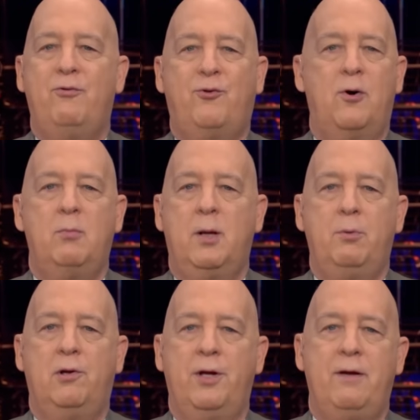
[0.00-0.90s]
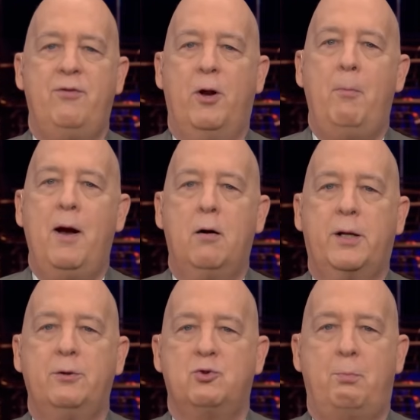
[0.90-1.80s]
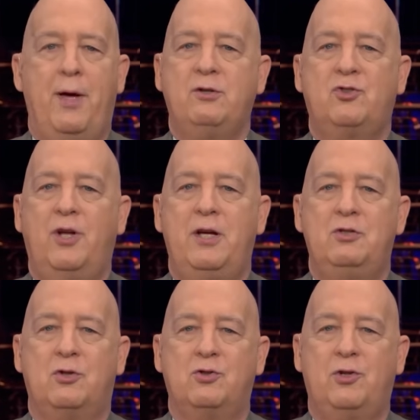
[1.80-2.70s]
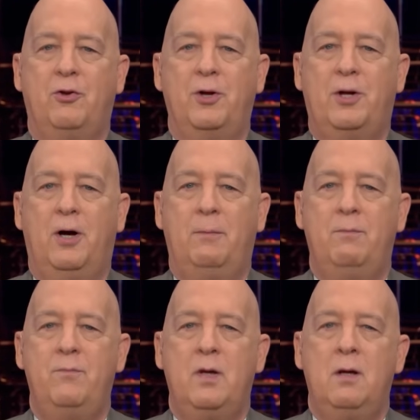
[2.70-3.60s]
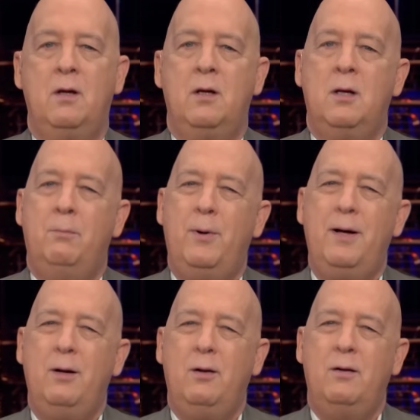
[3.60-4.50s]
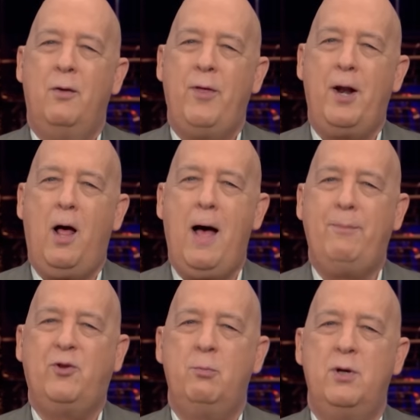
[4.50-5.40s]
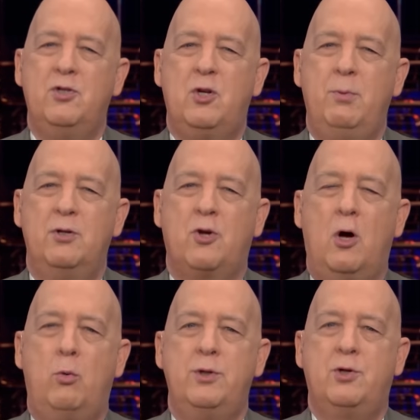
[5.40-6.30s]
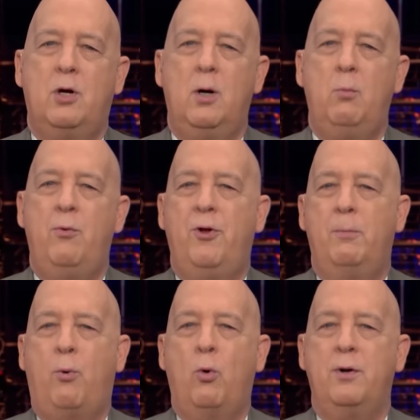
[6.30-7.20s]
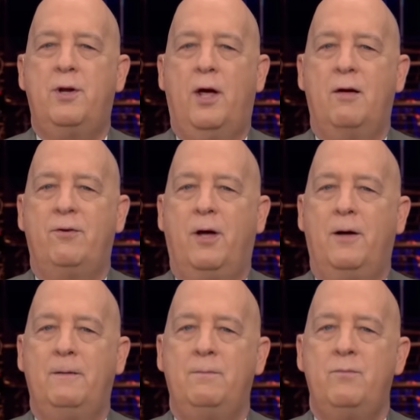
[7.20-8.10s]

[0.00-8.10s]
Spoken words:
firmly believe that America's best days are still to come. But that optimism has always come with an important caveat.